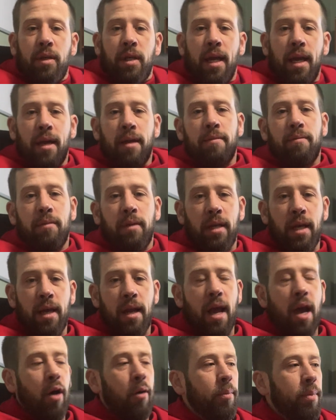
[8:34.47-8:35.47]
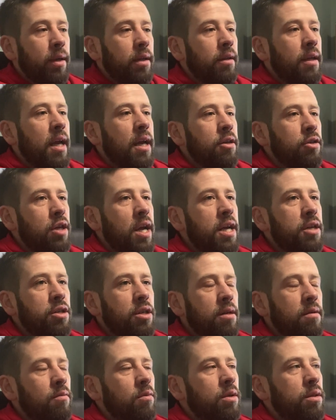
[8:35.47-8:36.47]
You can't help it, can't change
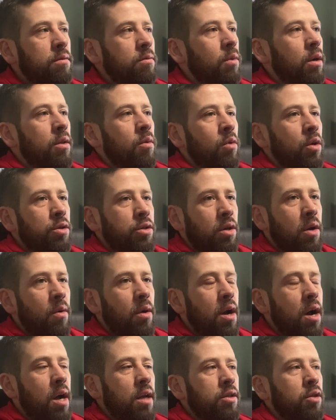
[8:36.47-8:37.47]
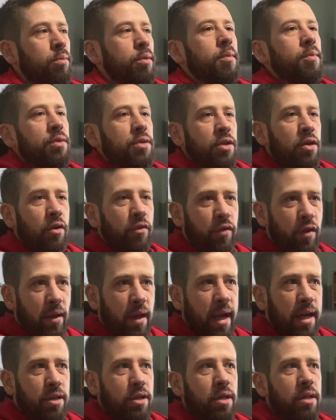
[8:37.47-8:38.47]
it. What in the world's going on? So people still feel
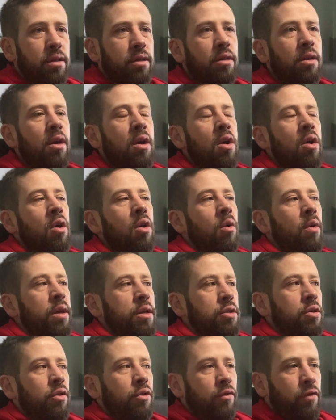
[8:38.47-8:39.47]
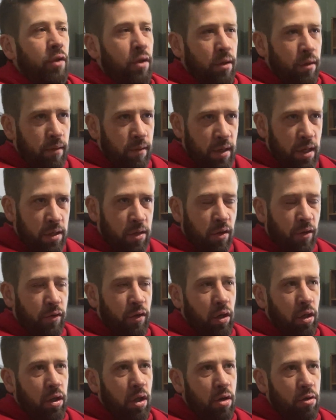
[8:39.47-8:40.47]
anxious, or they still
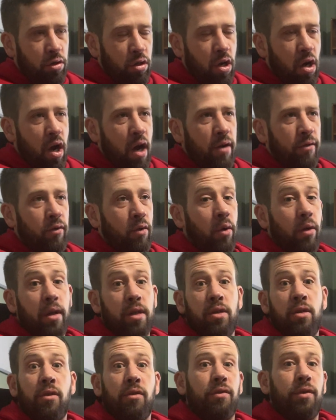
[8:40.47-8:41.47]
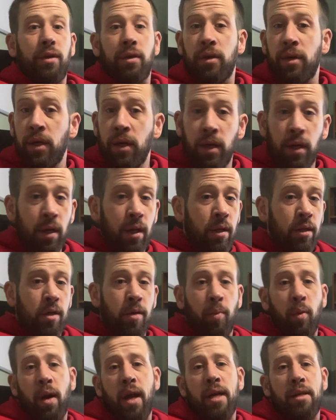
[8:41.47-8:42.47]
feel closed off, or they still feel
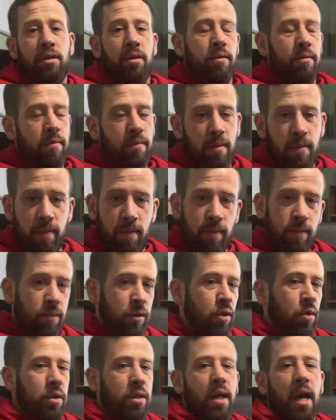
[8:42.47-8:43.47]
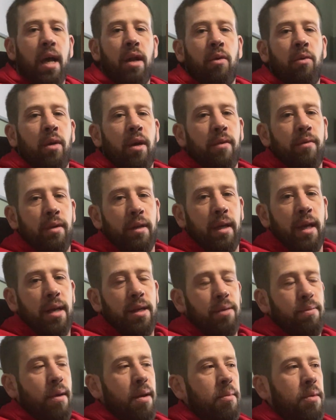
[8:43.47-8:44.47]
depressed, suicidal, whatever the
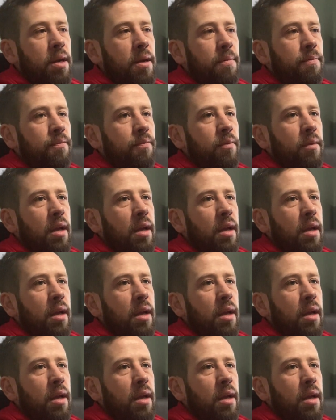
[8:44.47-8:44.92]
case may be.